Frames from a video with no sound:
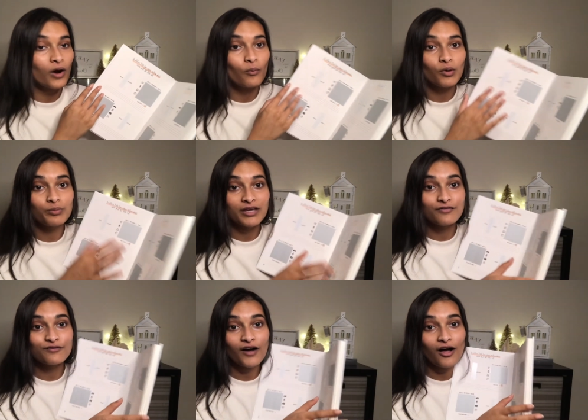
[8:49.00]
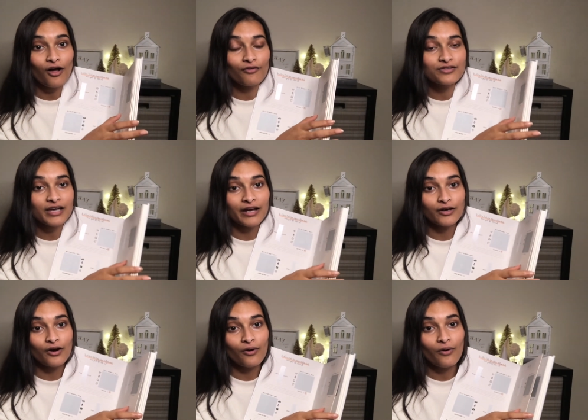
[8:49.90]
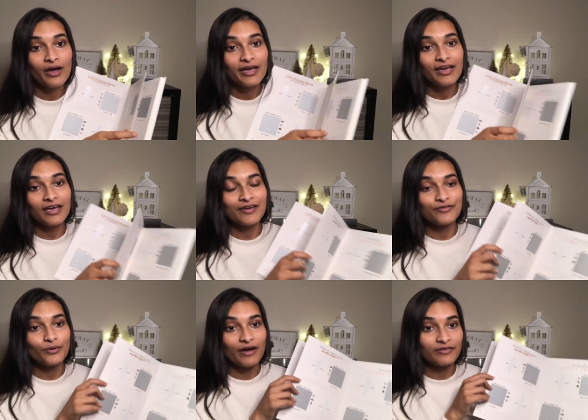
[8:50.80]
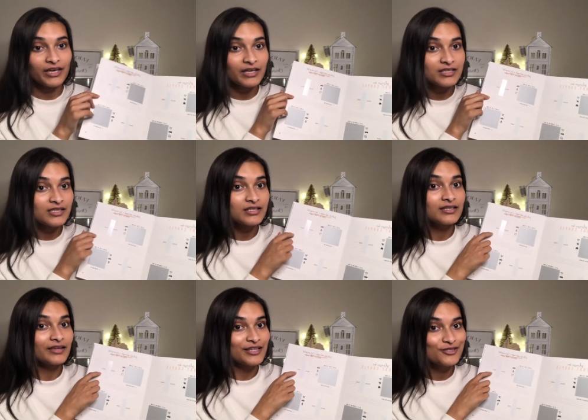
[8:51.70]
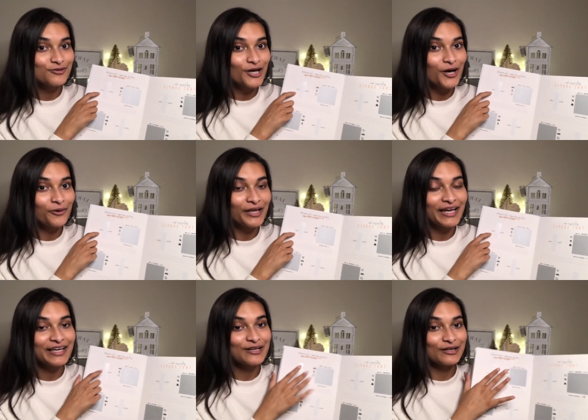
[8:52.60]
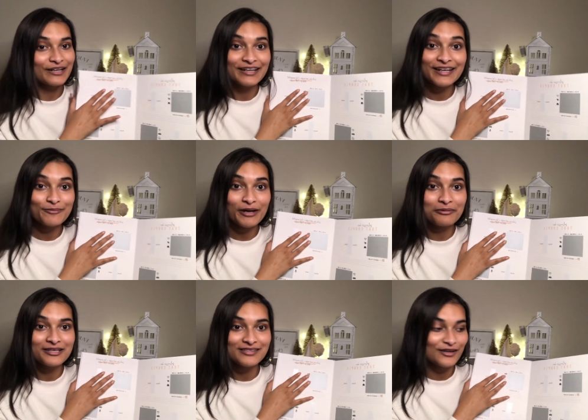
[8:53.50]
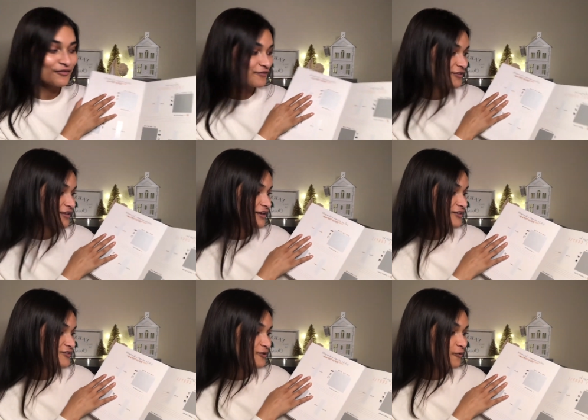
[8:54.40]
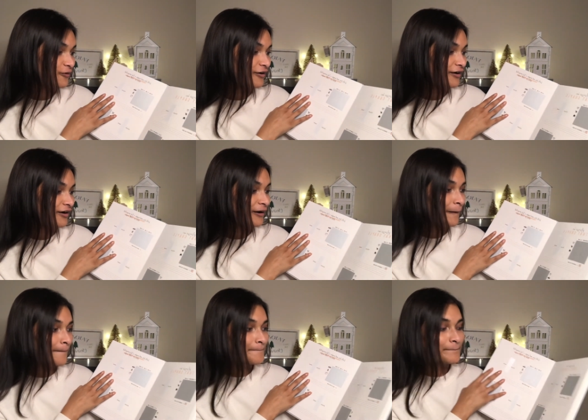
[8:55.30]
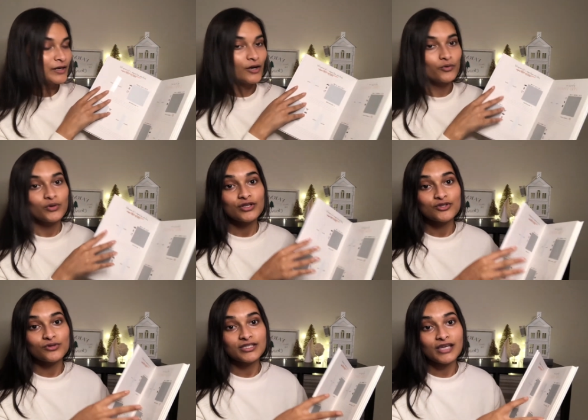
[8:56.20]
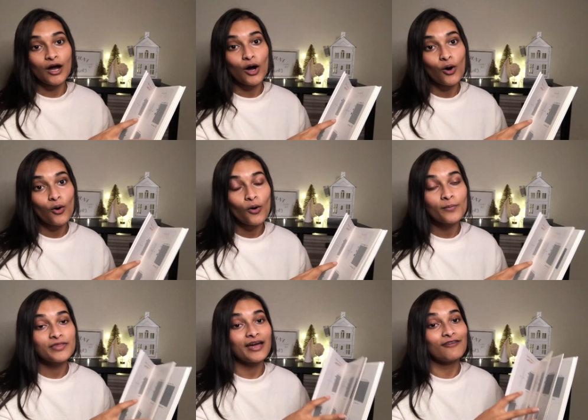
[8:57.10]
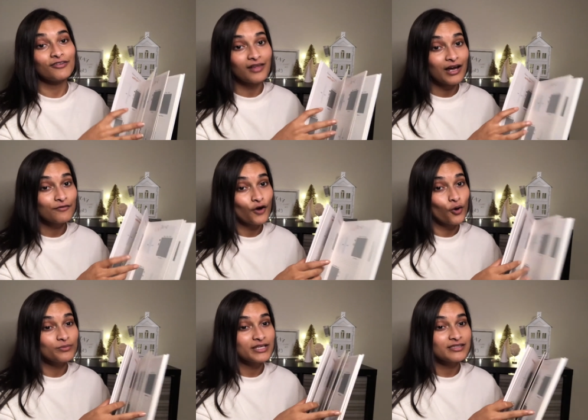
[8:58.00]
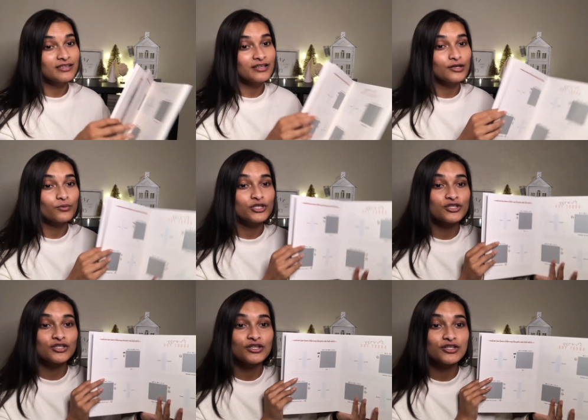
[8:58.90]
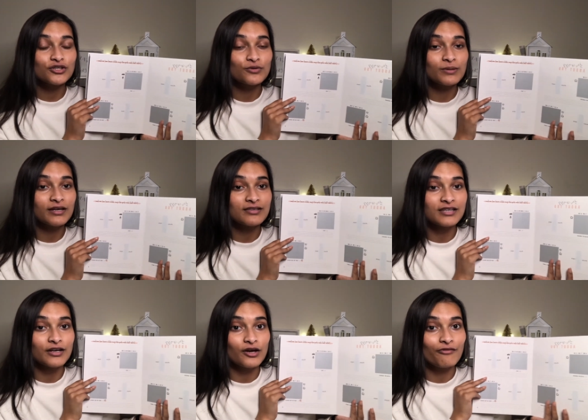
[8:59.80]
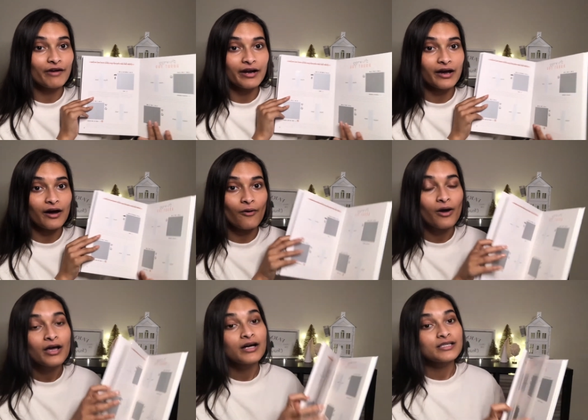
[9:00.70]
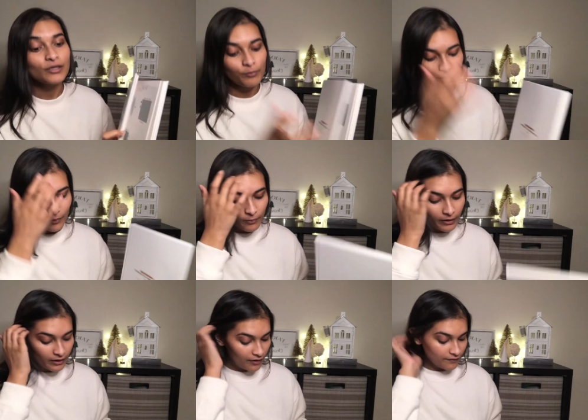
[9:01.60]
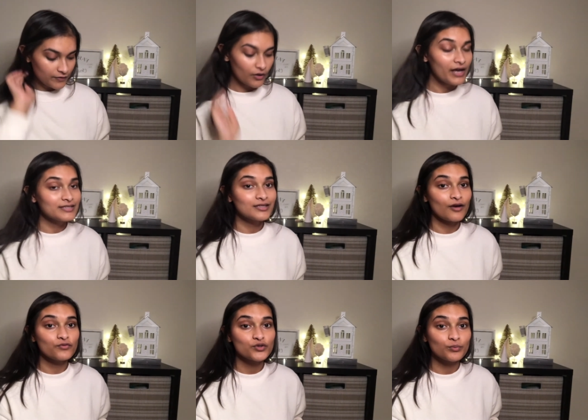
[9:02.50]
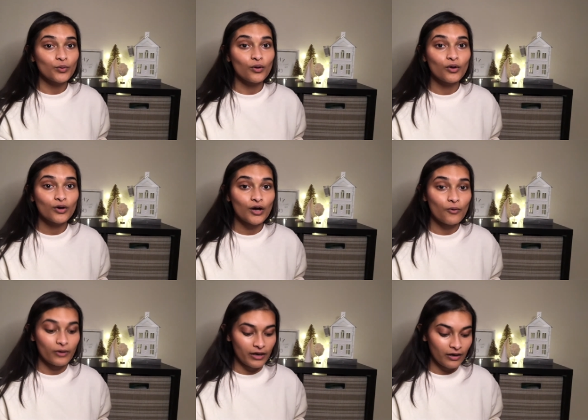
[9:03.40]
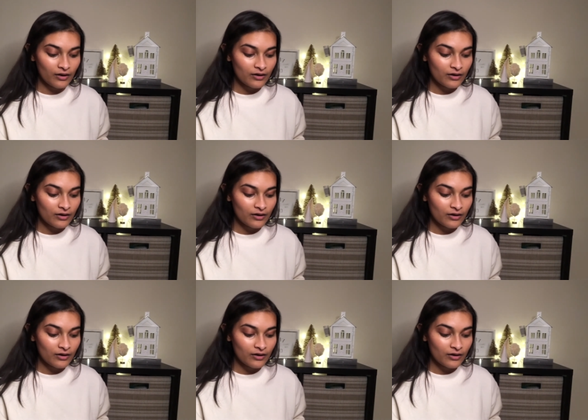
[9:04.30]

will be involved. I know if you have kids, it lets you know like you're gonna need a babysitter for this or you know, you can do this at home. They have a lot of home dates in here, which is good too, because I know right now some people might not feel as comfortable going